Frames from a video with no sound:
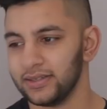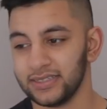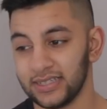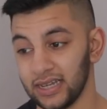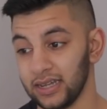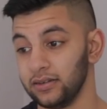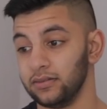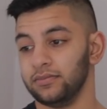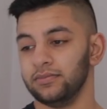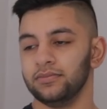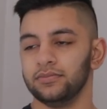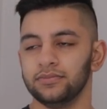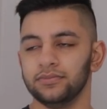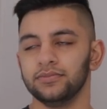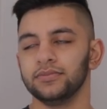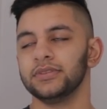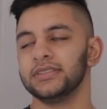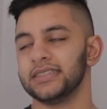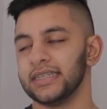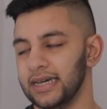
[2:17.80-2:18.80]
Dad,
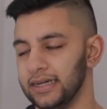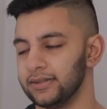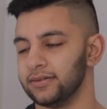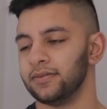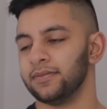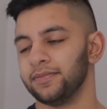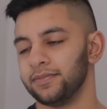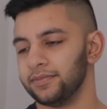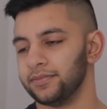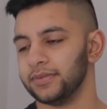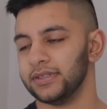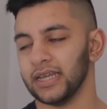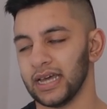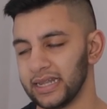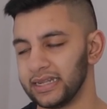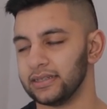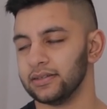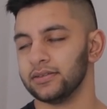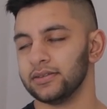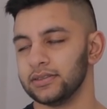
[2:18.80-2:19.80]
Dad,
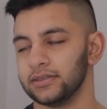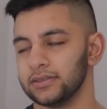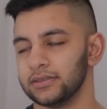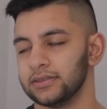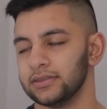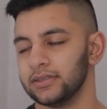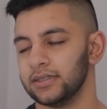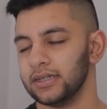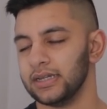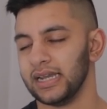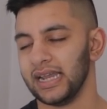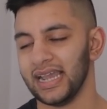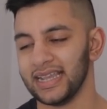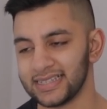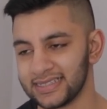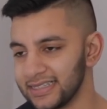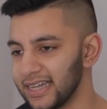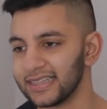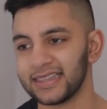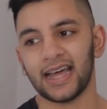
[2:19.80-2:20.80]
Dad,
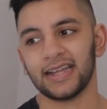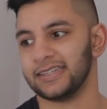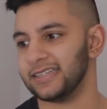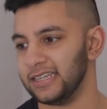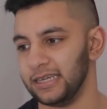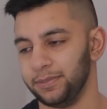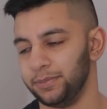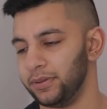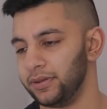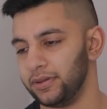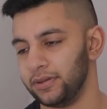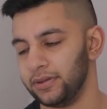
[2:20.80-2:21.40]
it's not that deep.